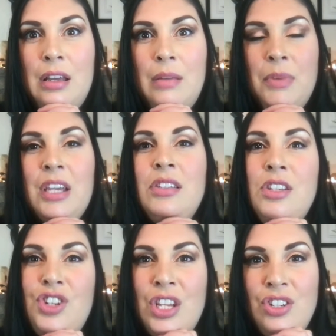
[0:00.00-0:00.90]
because the
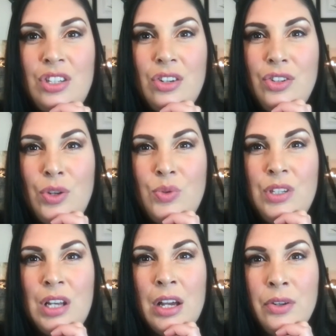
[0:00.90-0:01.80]
changes are so
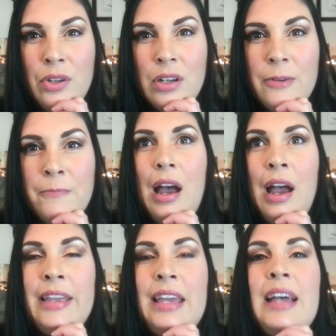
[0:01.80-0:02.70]
subtle.
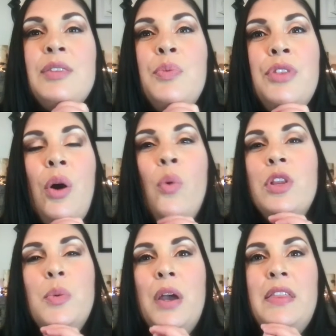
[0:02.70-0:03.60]
I guess the
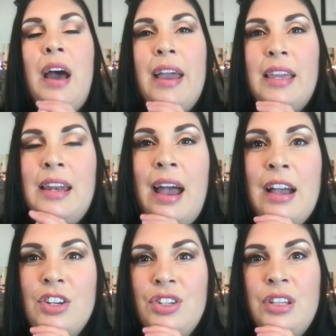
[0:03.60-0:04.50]
only way that I can
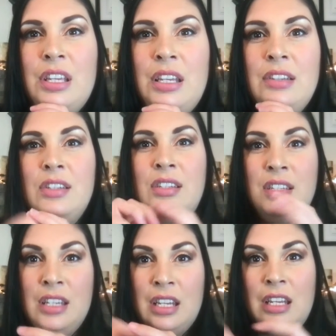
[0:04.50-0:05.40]
actually
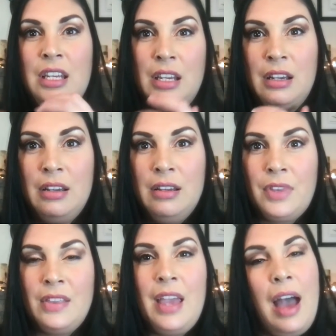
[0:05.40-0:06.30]
see
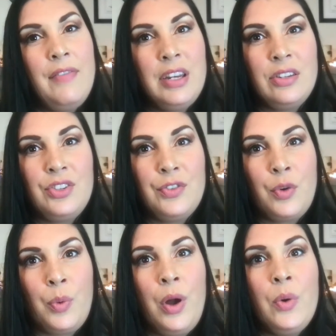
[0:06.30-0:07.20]
the evidence of
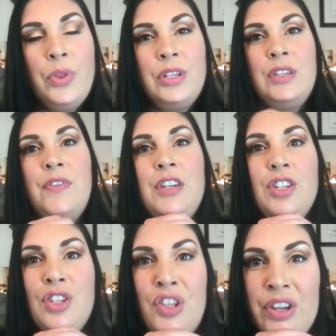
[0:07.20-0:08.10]
growth is if I
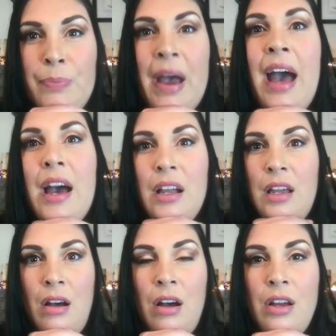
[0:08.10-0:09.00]
just look back
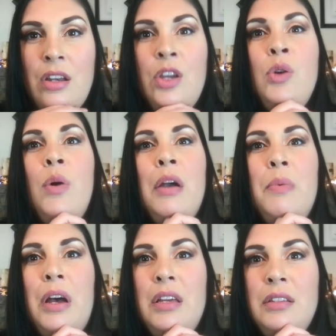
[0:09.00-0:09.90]
on who I
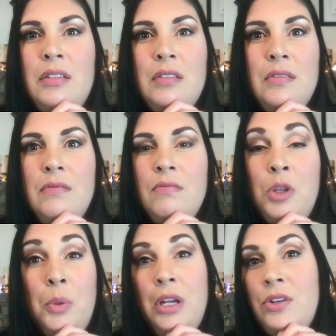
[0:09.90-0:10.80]
was
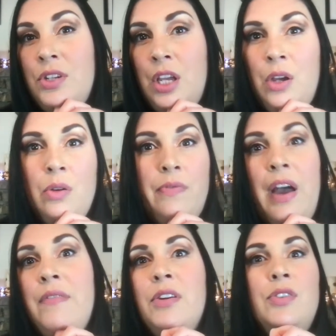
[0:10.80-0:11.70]
3 years ago,
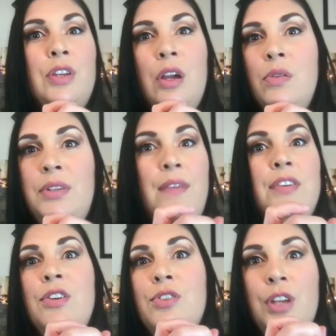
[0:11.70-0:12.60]
5 years ago,
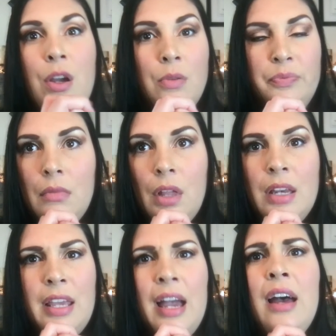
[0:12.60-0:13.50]
7 years ago.
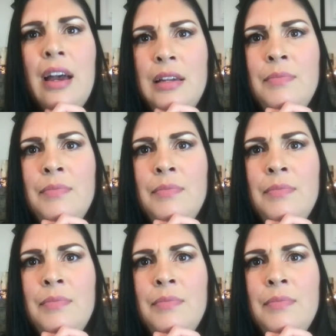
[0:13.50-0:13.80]
And yeah,